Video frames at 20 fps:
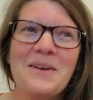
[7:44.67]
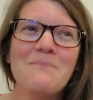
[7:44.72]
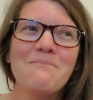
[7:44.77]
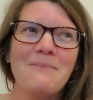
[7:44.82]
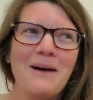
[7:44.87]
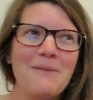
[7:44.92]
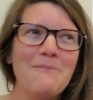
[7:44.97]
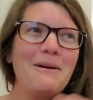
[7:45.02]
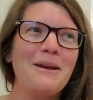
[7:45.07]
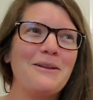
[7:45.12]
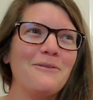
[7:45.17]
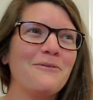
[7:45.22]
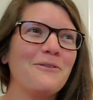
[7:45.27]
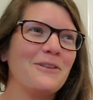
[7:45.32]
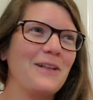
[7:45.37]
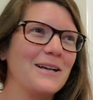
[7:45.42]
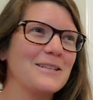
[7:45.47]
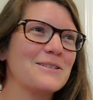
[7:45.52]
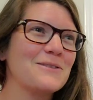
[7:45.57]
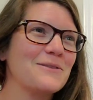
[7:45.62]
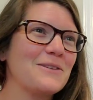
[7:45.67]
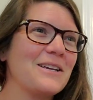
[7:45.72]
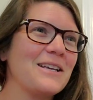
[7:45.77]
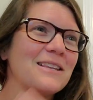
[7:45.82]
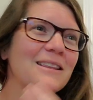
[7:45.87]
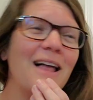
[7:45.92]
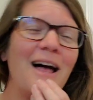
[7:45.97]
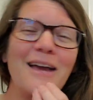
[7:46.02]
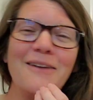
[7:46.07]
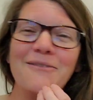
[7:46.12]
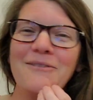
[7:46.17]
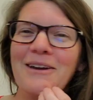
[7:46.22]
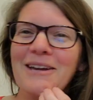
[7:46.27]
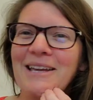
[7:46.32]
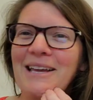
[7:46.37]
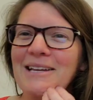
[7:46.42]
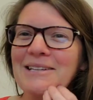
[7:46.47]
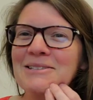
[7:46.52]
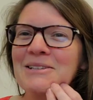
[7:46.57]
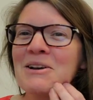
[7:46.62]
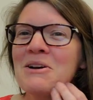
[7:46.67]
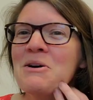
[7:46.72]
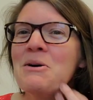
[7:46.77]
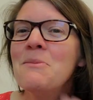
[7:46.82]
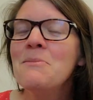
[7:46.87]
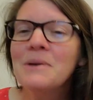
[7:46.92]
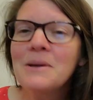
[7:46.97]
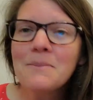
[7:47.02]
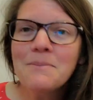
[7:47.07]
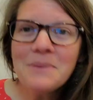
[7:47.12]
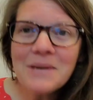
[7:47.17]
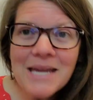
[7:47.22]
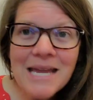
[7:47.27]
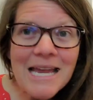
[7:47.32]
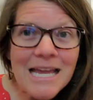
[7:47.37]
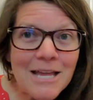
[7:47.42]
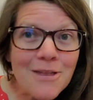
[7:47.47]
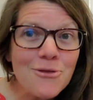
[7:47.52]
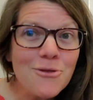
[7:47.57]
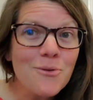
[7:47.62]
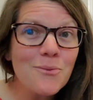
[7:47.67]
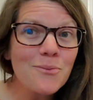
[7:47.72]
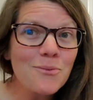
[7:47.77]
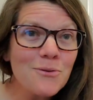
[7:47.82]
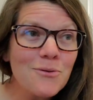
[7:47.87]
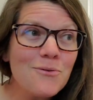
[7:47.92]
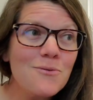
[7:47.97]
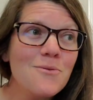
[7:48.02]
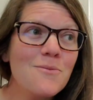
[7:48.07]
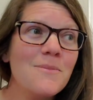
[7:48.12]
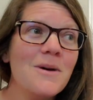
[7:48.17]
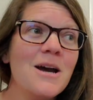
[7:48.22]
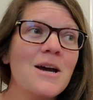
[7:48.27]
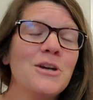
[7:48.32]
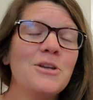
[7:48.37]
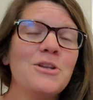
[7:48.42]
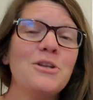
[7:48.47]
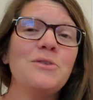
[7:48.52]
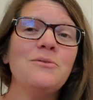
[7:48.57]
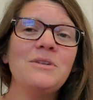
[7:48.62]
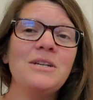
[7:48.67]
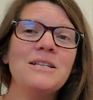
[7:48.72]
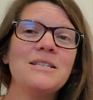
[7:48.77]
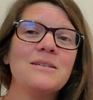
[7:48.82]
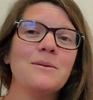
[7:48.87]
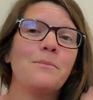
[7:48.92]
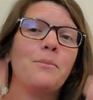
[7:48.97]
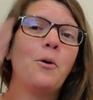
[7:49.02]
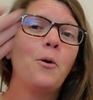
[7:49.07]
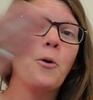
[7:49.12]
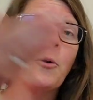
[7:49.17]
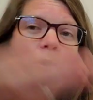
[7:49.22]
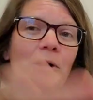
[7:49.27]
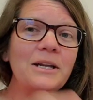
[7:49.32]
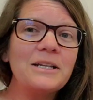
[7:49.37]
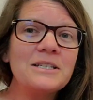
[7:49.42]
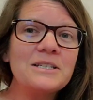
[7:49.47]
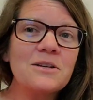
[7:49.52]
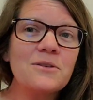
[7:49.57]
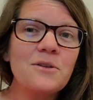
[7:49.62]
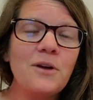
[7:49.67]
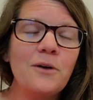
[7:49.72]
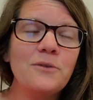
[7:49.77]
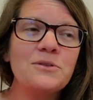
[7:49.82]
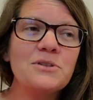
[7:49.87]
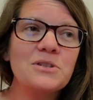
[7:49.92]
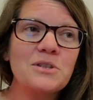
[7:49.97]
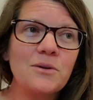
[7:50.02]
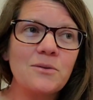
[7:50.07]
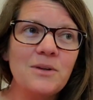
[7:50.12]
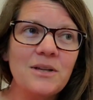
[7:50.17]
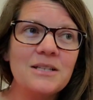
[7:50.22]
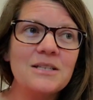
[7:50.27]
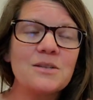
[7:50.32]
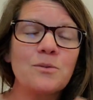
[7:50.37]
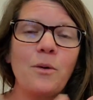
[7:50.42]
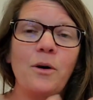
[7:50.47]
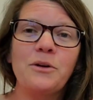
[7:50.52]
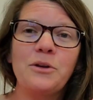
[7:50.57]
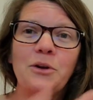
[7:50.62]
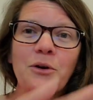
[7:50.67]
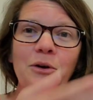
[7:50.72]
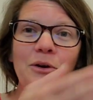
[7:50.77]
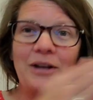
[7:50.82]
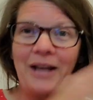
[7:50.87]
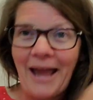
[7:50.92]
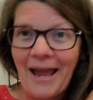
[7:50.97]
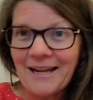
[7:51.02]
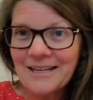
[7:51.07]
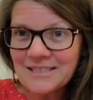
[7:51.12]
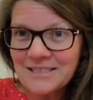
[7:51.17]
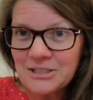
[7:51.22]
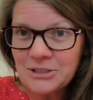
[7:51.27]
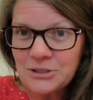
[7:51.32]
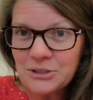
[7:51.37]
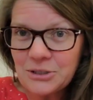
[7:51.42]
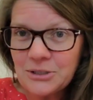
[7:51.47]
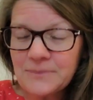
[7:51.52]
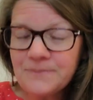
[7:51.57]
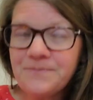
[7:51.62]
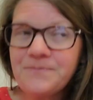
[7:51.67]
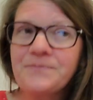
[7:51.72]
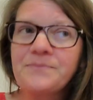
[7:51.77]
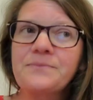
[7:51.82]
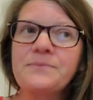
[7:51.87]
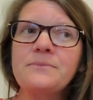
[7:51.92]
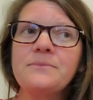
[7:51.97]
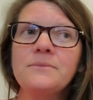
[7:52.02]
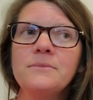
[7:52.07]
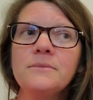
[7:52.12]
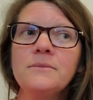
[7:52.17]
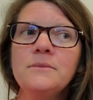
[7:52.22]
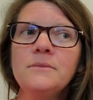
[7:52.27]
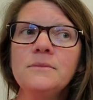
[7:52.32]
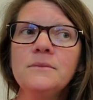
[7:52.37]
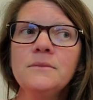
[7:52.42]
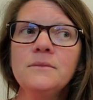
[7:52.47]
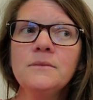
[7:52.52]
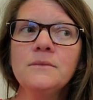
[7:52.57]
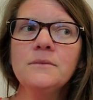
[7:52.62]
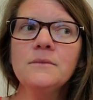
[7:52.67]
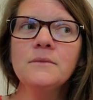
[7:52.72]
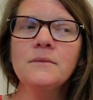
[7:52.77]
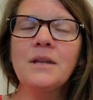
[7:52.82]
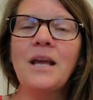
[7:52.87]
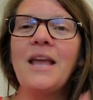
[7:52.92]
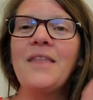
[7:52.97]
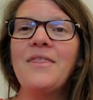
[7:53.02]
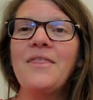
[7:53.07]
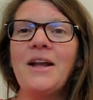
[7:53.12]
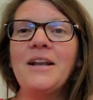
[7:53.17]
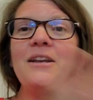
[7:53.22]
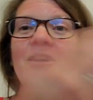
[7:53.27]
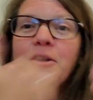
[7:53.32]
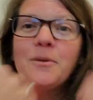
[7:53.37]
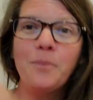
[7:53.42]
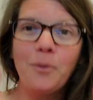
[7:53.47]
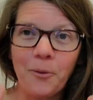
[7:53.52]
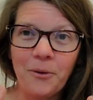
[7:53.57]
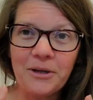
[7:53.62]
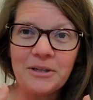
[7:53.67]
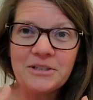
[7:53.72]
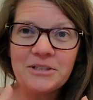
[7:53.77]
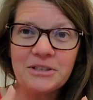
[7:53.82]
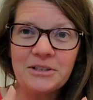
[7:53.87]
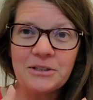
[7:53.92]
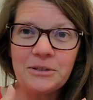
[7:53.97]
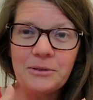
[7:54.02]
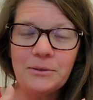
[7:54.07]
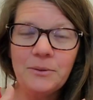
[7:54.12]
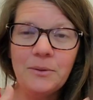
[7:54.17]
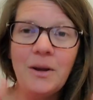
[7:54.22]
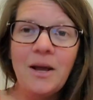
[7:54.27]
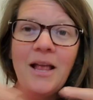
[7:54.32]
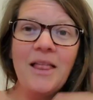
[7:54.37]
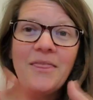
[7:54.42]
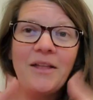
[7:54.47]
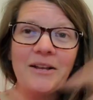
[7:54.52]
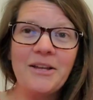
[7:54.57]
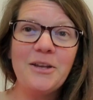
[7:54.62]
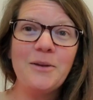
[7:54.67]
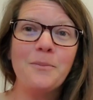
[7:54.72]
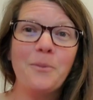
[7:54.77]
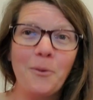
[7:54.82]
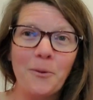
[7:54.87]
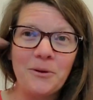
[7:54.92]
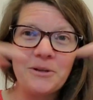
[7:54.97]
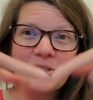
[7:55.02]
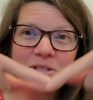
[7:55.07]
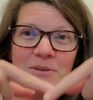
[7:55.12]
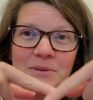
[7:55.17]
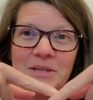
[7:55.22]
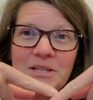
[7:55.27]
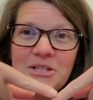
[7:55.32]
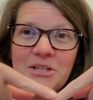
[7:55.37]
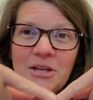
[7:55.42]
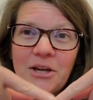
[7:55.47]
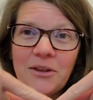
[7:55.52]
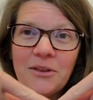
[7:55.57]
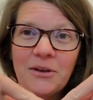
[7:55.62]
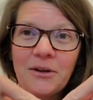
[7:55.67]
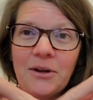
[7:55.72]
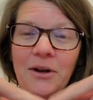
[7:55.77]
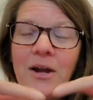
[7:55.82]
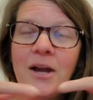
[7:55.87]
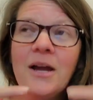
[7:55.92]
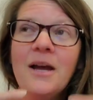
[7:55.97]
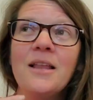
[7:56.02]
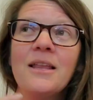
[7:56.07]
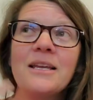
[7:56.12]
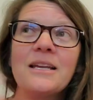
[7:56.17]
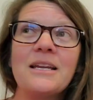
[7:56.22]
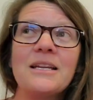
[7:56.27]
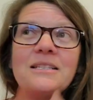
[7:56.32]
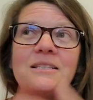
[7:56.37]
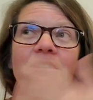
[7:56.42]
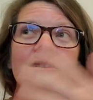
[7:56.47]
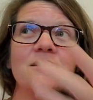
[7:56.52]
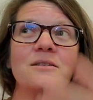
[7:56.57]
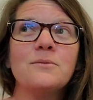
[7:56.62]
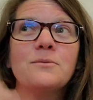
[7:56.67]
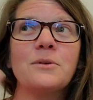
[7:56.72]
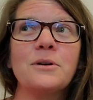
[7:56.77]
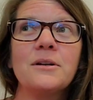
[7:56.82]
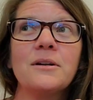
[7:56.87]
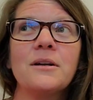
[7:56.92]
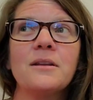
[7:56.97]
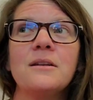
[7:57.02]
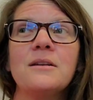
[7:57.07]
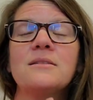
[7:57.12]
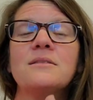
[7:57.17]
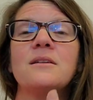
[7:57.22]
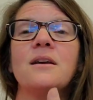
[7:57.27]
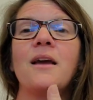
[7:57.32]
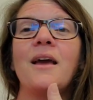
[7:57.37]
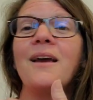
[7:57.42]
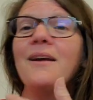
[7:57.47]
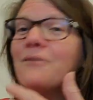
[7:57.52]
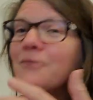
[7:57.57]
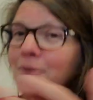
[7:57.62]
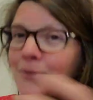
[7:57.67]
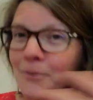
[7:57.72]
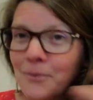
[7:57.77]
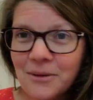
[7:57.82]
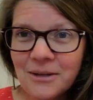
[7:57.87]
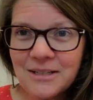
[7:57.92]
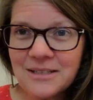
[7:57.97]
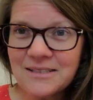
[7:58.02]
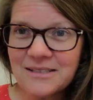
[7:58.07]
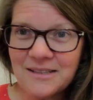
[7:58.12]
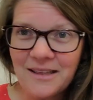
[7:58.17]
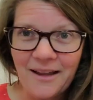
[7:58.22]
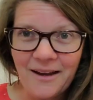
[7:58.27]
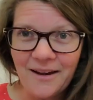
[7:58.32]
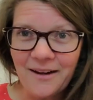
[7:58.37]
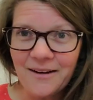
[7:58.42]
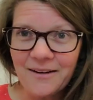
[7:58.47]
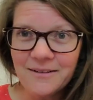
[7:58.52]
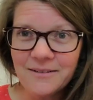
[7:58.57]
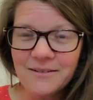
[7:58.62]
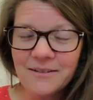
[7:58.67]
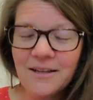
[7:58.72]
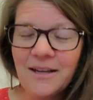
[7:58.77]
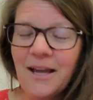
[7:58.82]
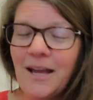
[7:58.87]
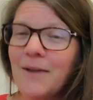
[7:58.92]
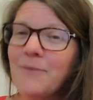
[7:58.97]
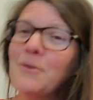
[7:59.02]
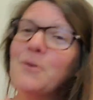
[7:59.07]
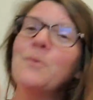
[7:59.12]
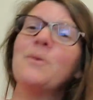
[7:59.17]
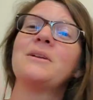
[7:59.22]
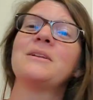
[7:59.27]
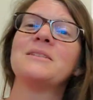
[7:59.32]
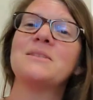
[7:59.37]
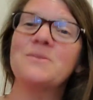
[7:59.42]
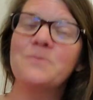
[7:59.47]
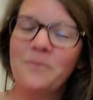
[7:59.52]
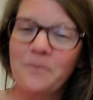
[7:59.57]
my main philosophy in life, I guess, but be in the room. You need to pour into those students while you're an ag teacher. And they need to pour into you. They need to pour into each other. Like, it doesn't work unless everyone is there. Everyone is